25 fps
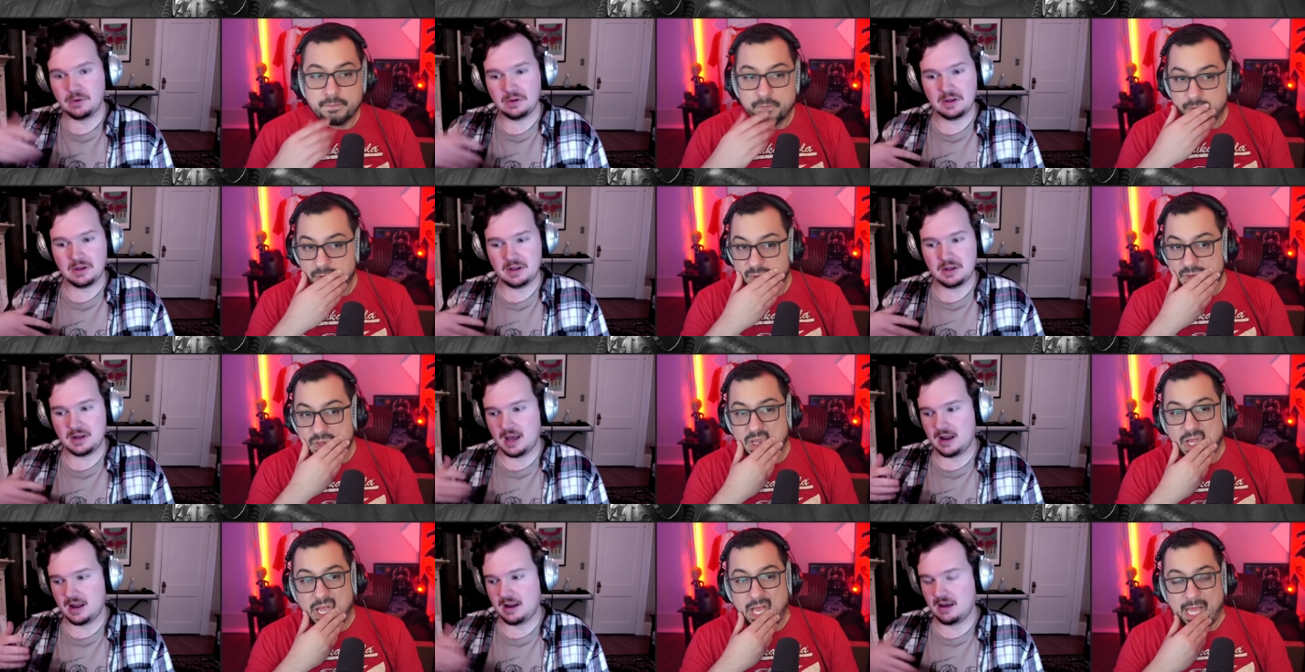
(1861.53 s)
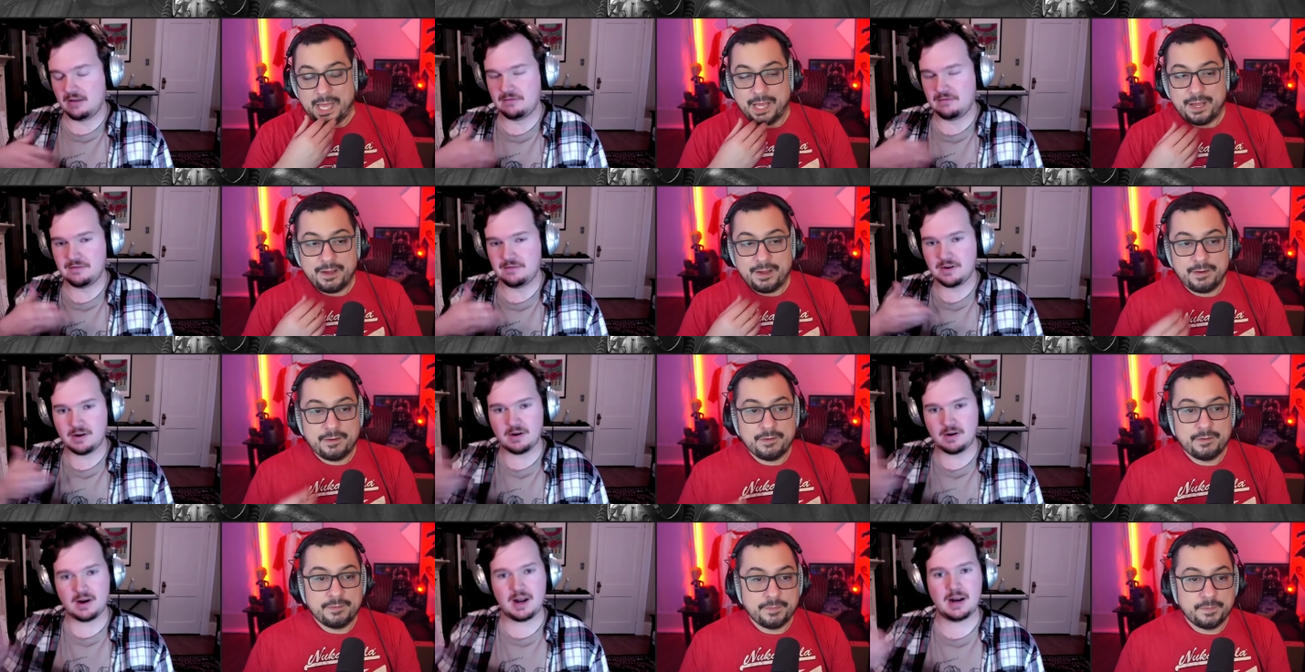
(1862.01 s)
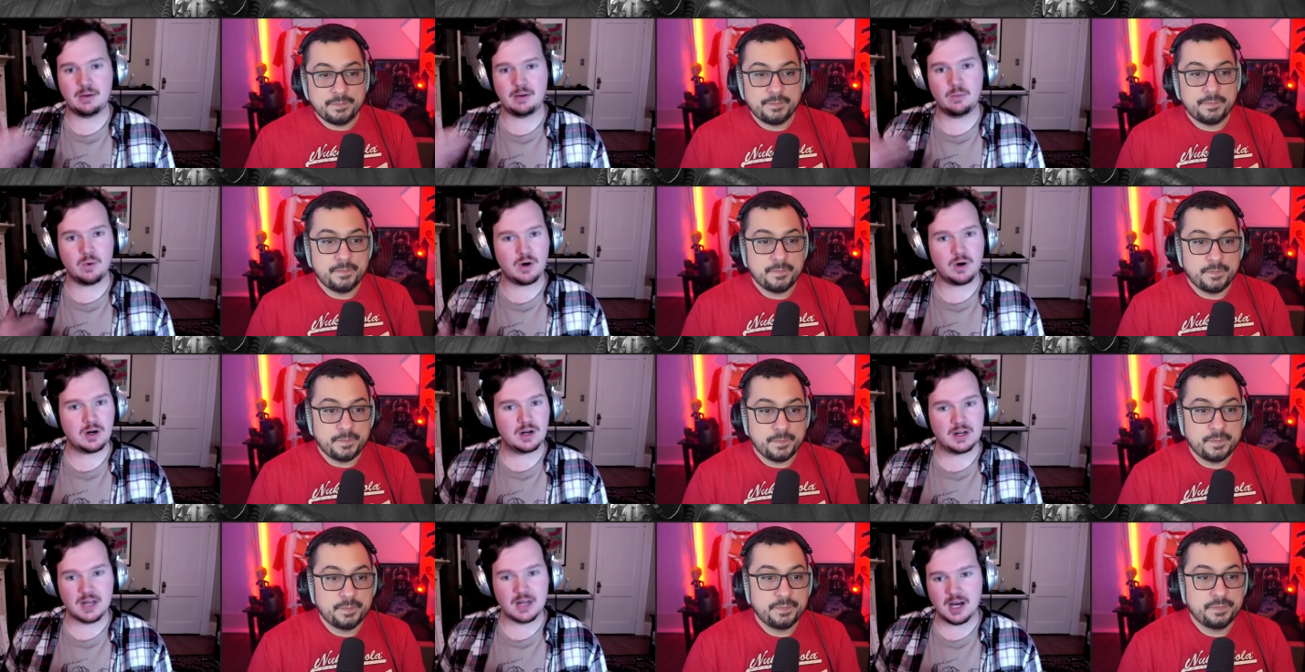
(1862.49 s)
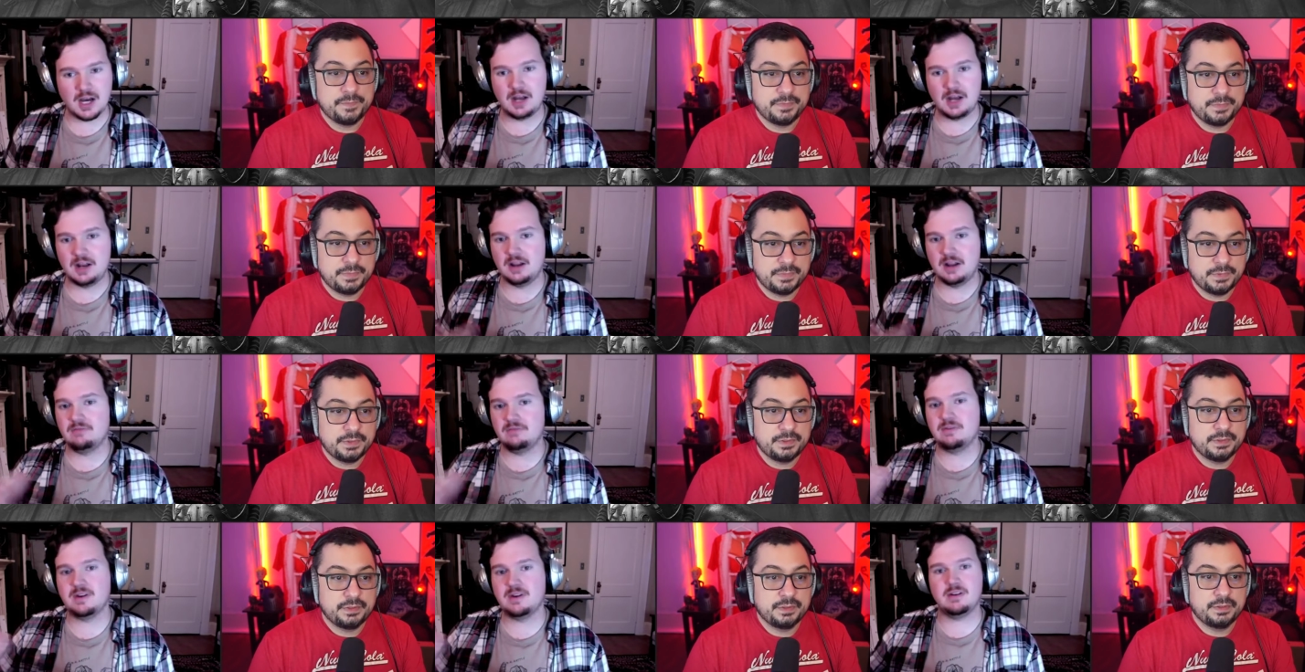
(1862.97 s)
Speaker 1: and, and, and, figure out how to work a gun
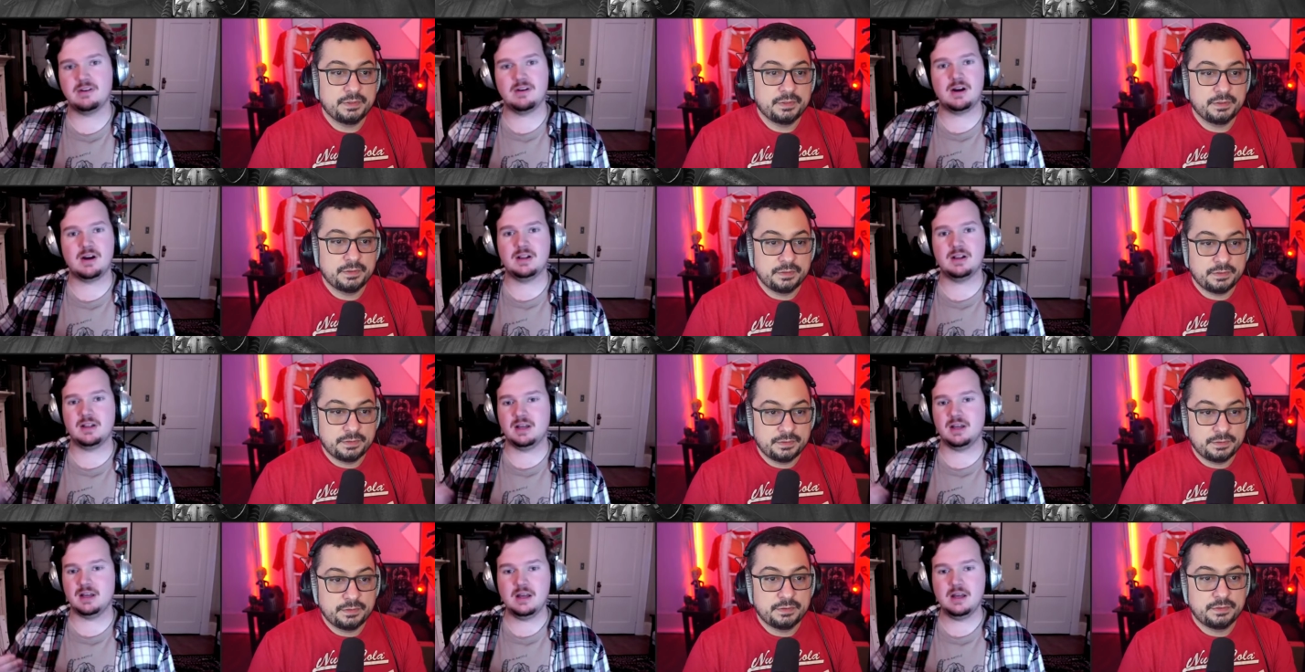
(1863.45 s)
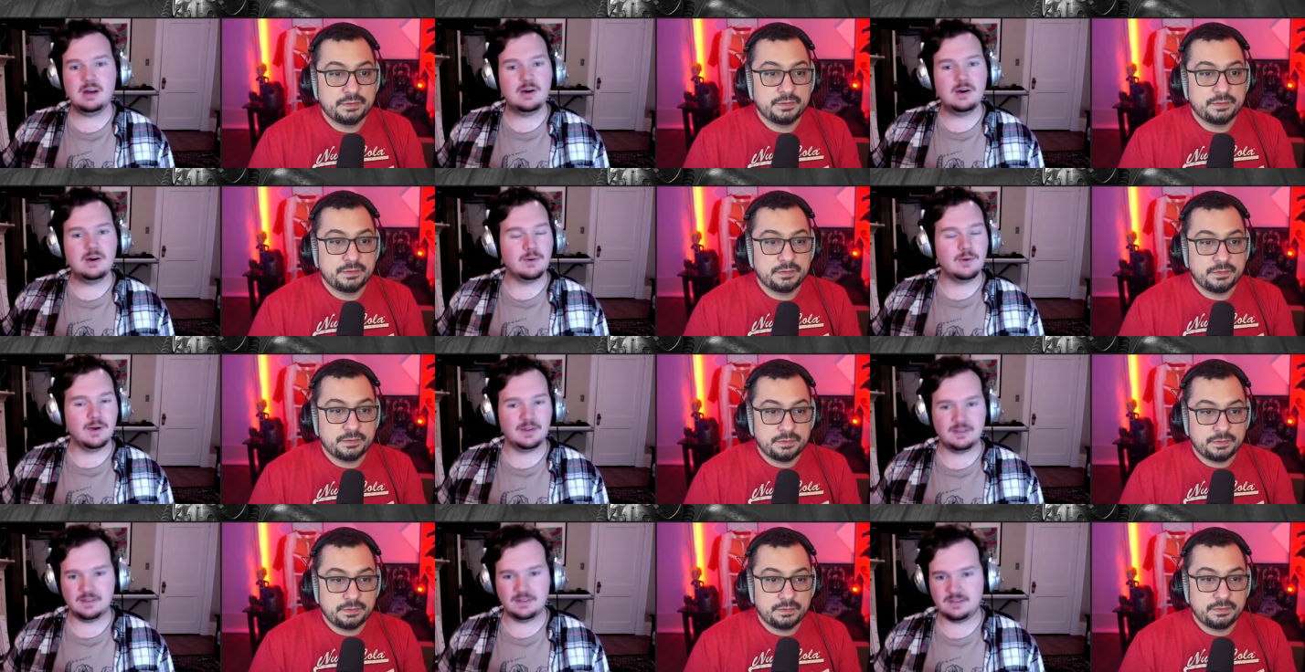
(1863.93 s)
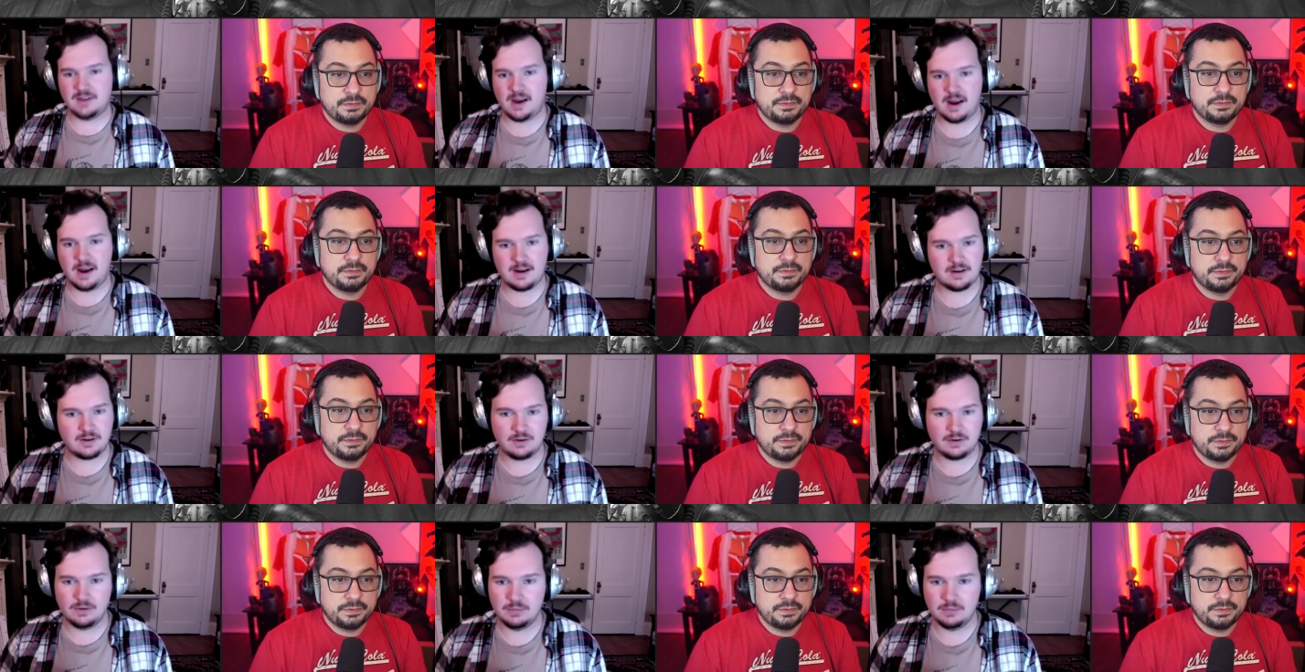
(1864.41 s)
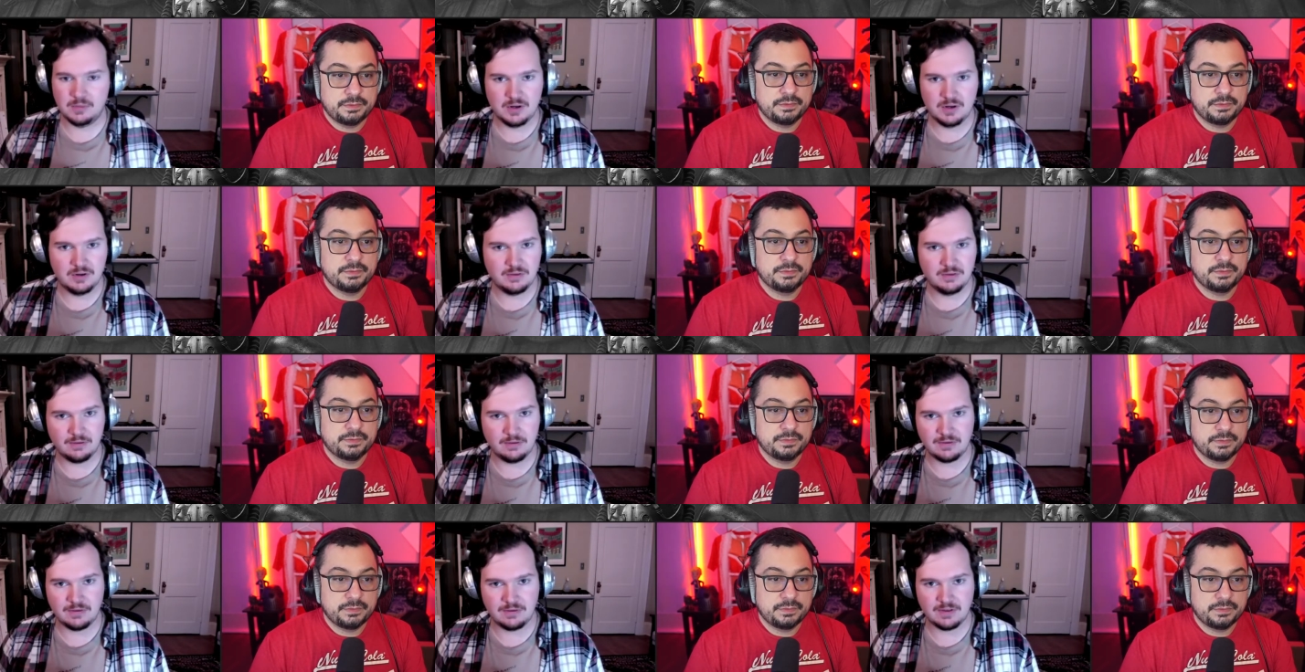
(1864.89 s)
and figure out like what's well, a tactical
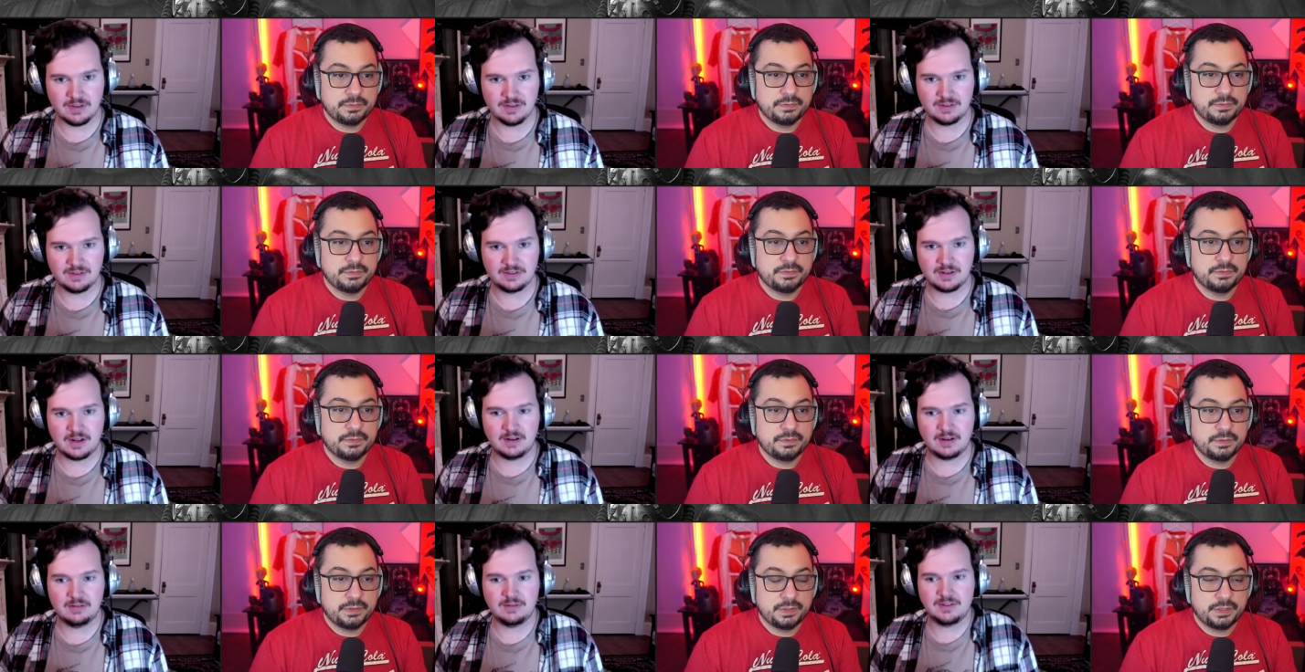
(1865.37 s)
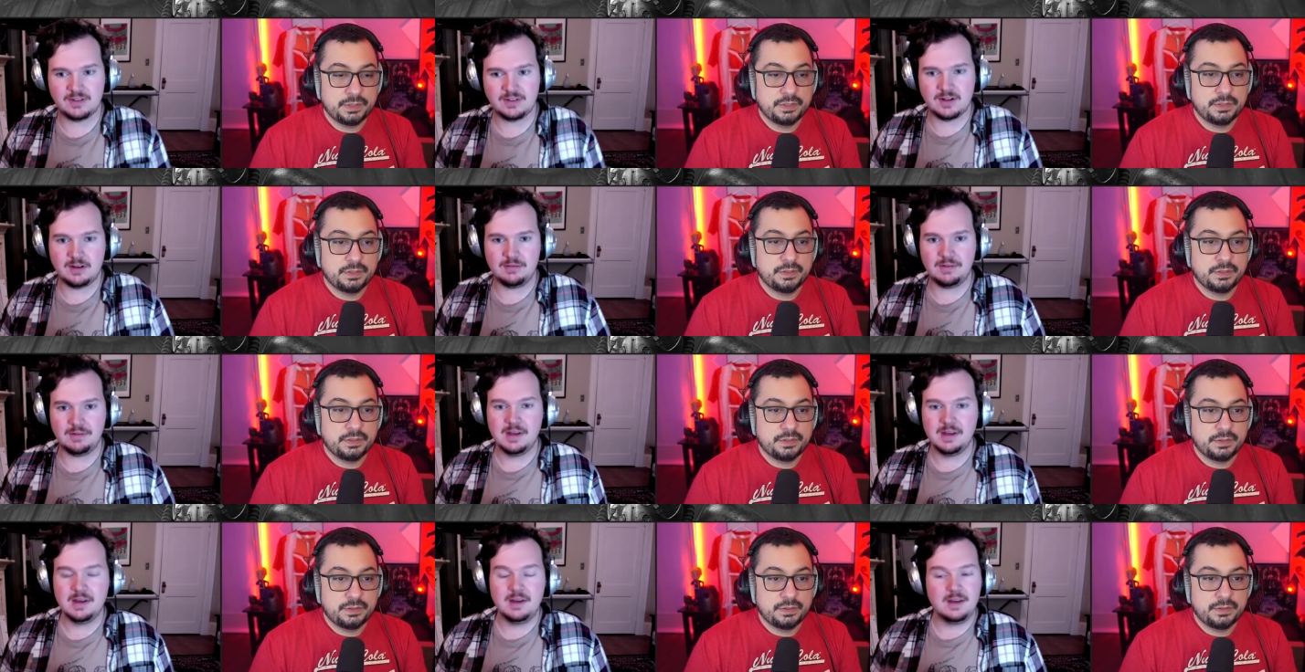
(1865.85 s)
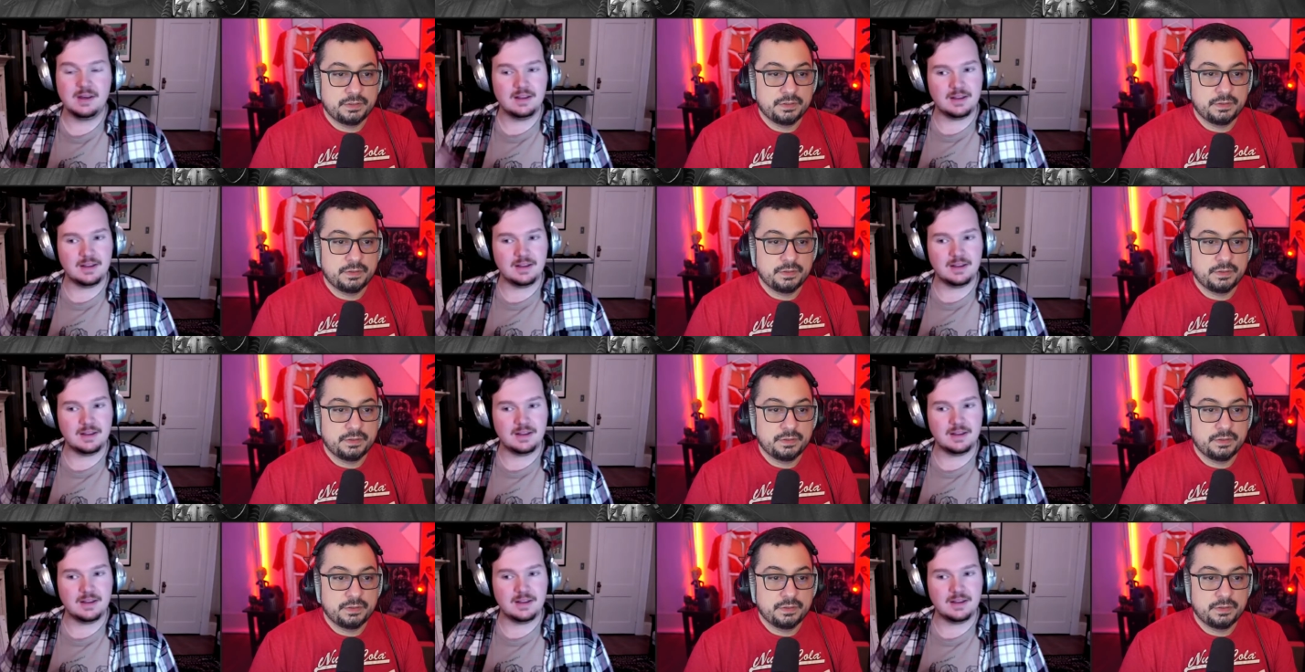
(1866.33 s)
maneuver for this kind of stuff.